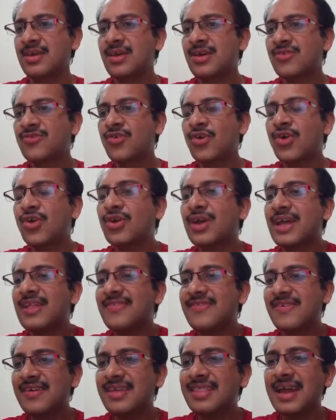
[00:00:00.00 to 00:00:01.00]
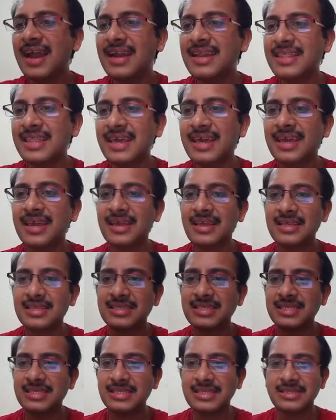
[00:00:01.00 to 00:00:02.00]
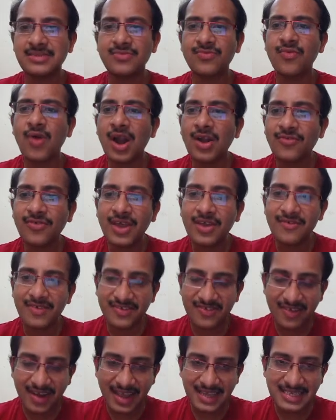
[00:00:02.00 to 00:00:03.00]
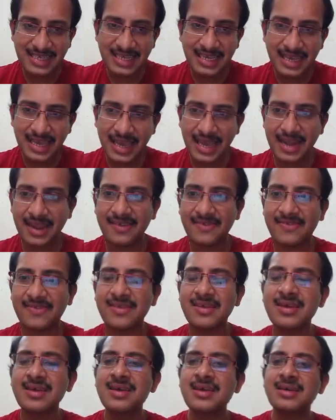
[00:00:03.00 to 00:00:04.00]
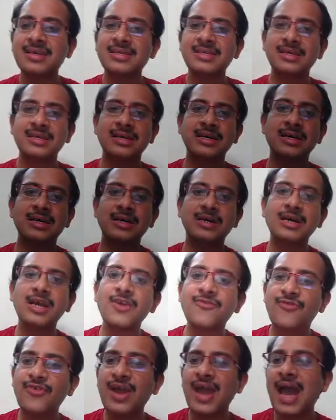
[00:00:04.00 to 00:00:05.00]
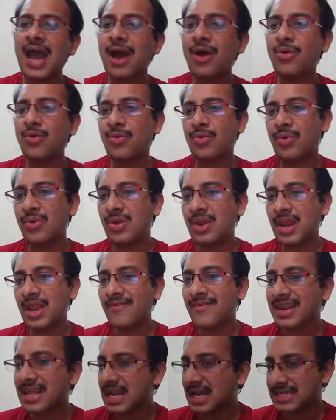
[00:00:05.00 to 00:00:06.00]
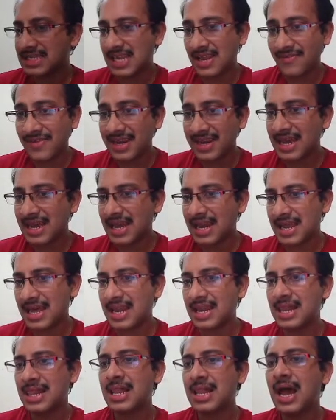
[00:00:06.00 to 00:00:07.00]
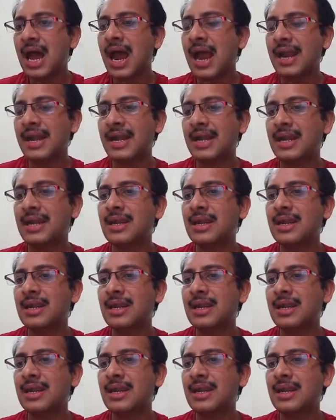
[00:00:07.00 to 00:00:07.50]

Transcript: So you can see that what we are visualizing here is if we have 11 cross 11 kernel, and